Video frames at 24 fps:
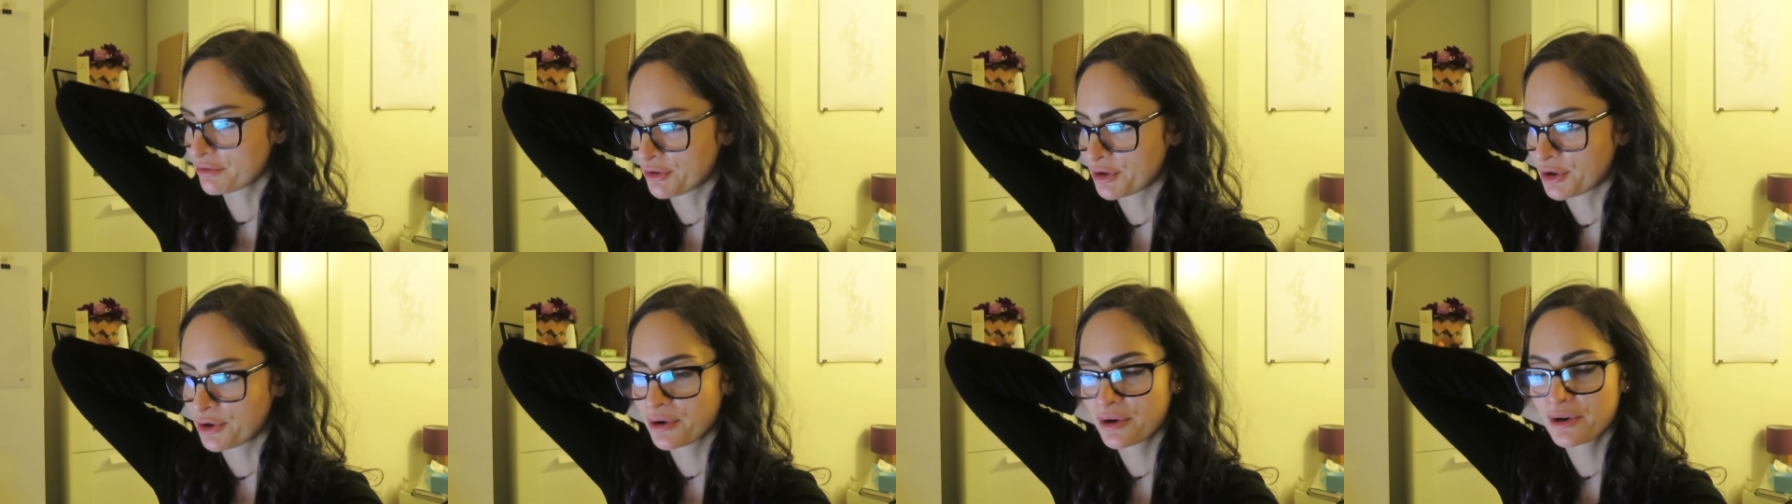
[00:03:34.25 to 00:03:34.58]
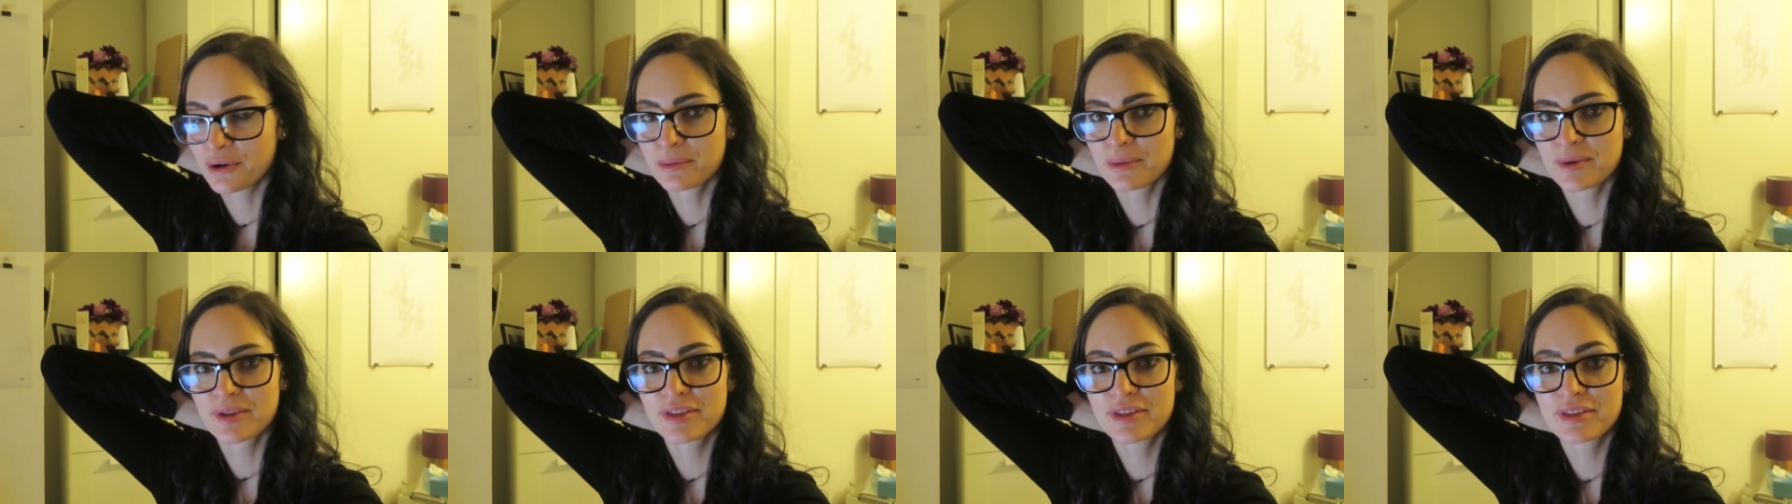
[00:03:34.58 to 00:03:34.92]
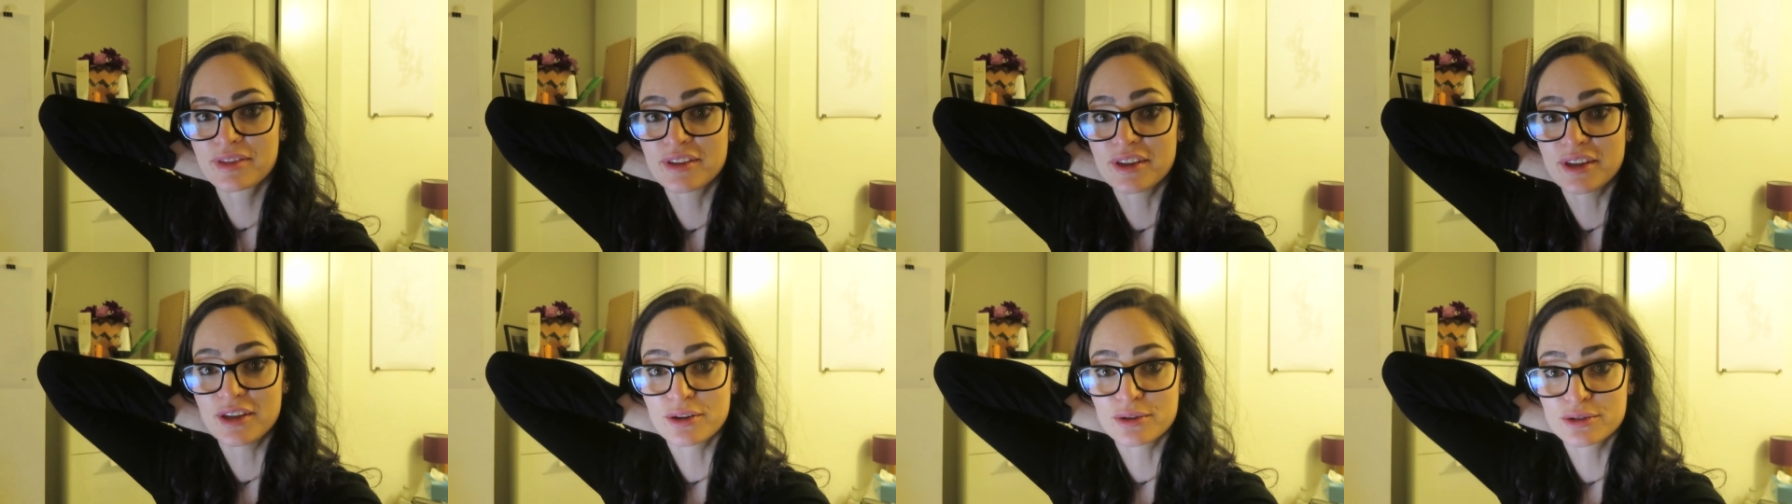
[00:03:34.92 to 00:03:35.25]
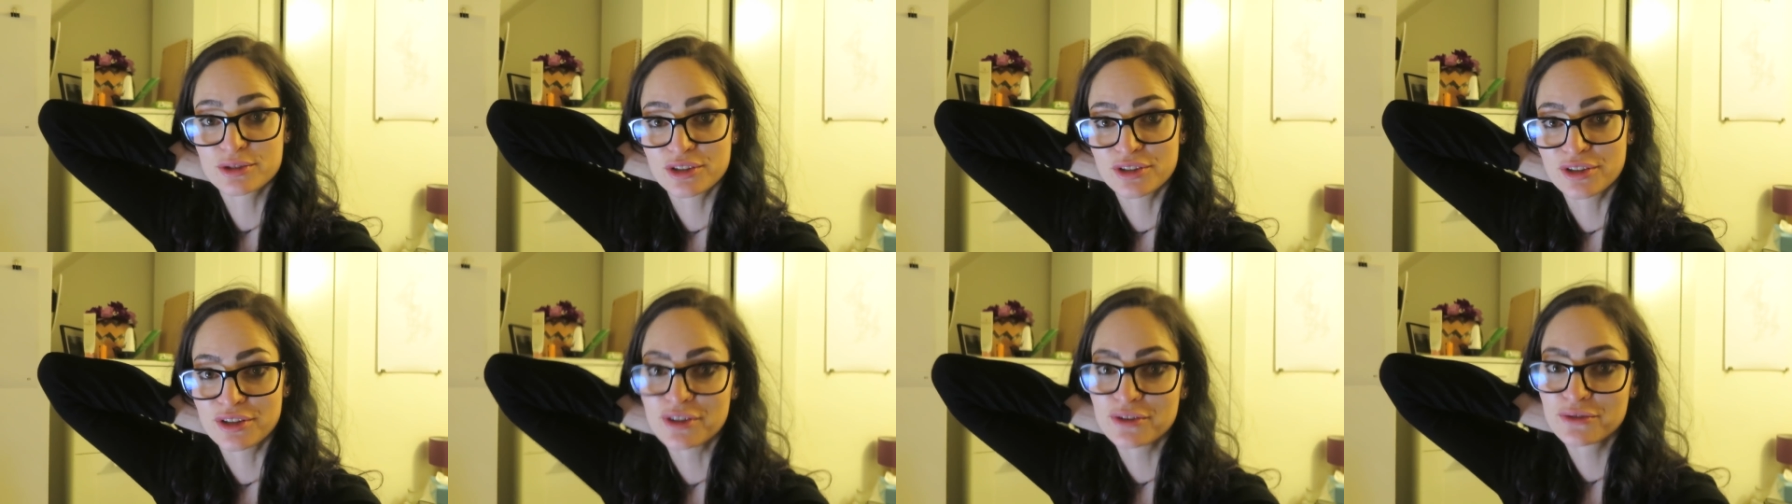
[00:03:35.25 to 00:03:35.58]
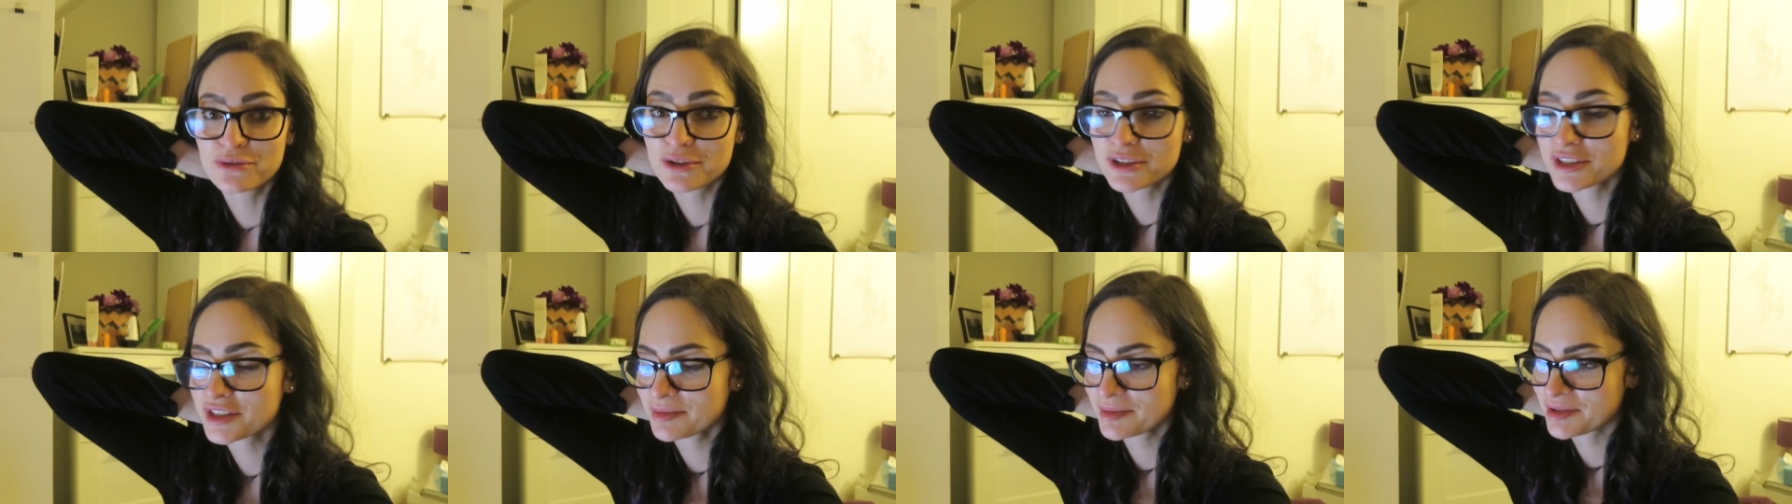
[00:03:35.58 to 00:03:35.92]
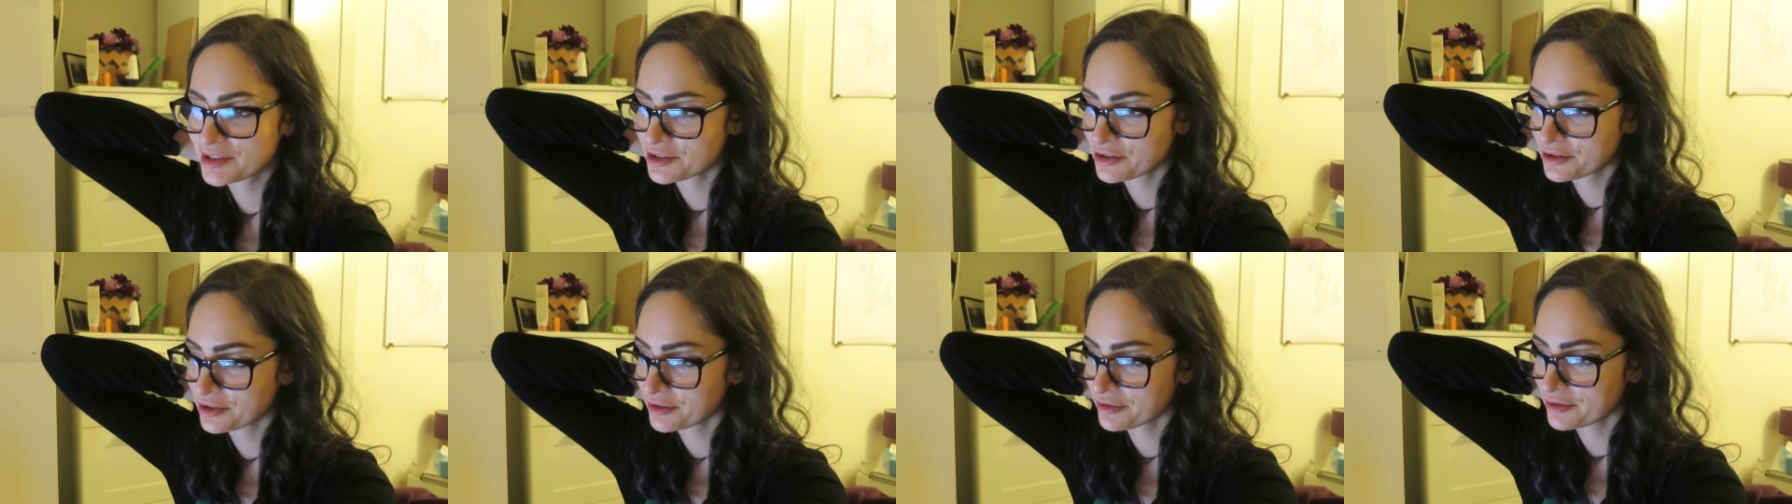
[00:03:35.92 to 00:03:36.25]
vlog with the alternative
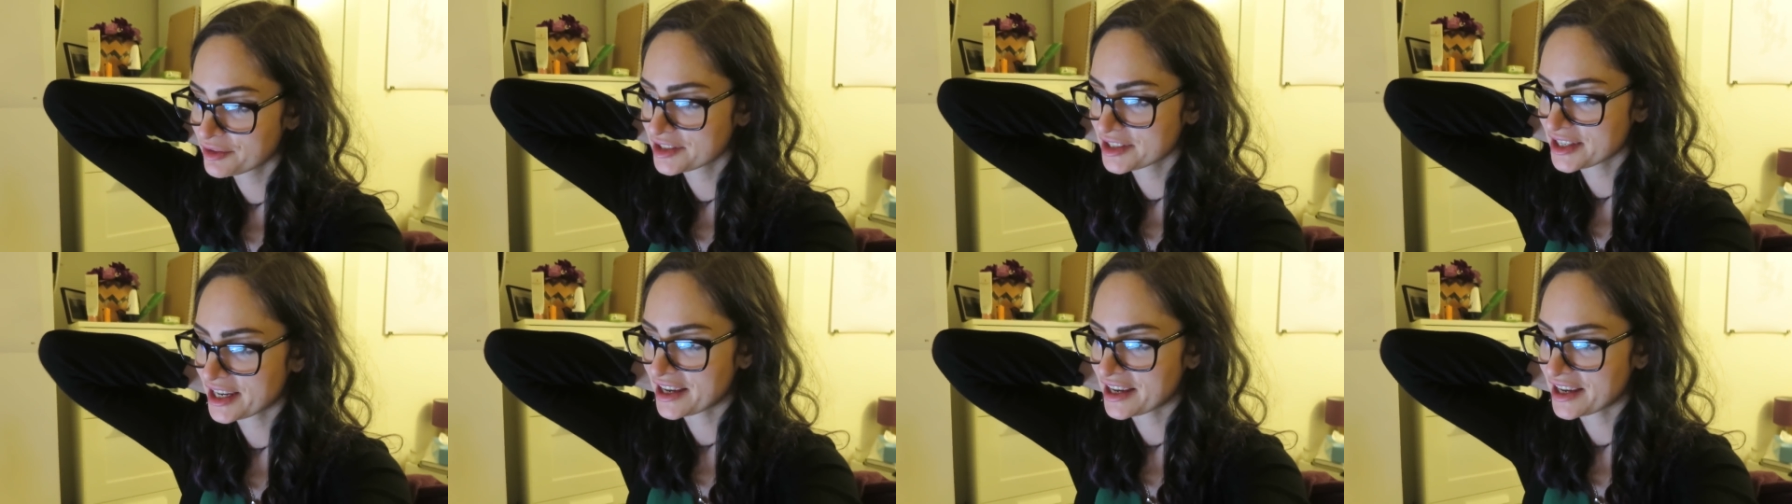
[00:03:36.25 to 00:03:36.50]
Christmas song of the